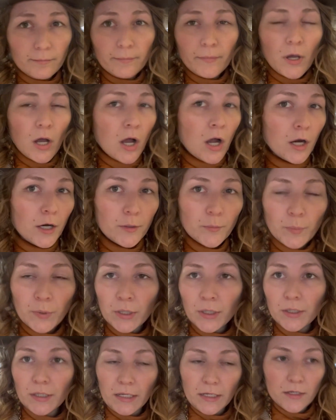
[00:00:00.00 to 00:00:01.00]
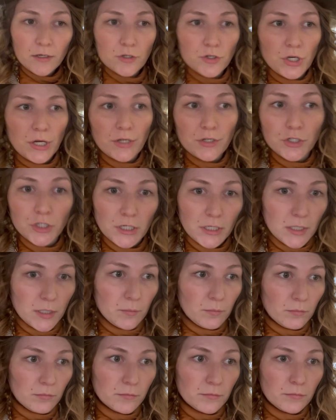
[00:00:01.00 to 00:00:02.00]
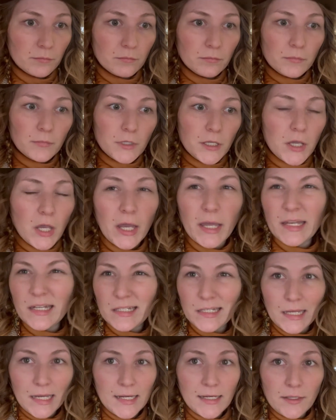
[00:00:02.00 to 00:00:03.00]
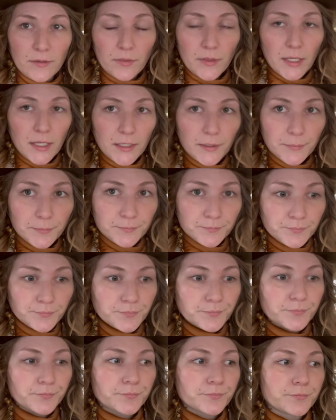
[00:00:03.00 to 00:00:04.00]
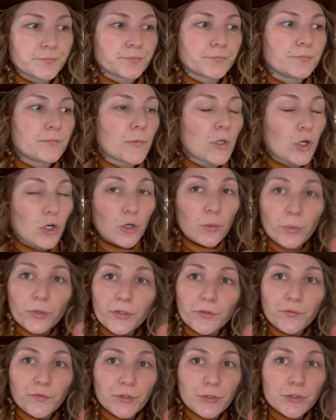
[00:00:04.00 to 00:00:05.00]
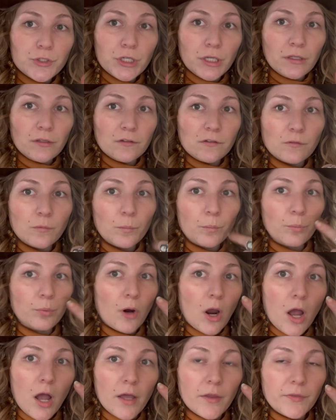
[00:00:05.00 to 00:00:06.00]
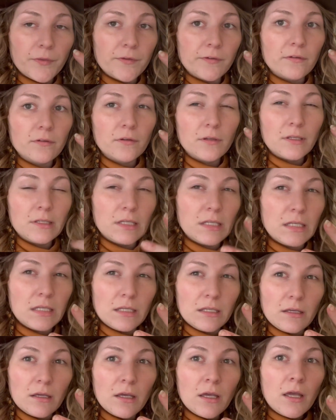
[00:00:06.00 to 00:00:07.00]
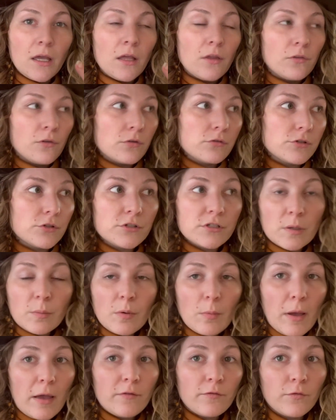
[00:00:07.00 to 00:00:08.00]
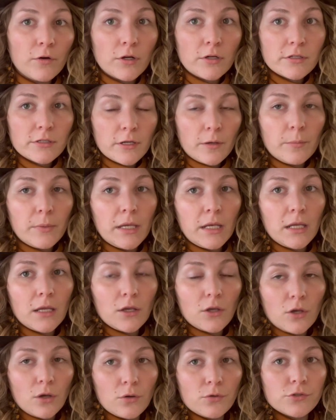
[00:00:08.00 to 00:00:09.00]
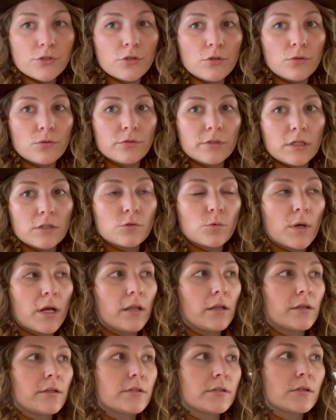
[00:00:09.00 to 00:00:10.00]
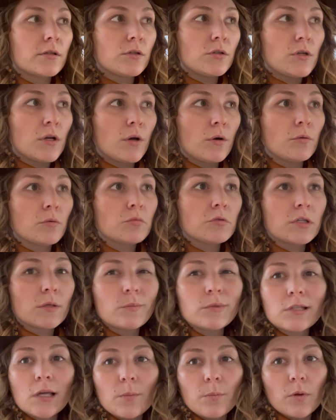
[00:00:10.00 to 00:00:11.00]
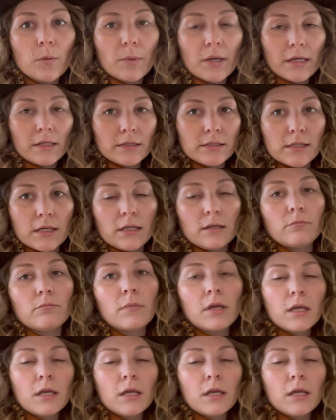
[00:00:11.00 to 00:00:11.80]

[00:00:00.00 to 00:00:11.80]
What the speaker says: heartburn, indigestion, gut, anything, herbal infusions, broths, ghee, those are some of my first immediate go-tos, as well as, some supplements and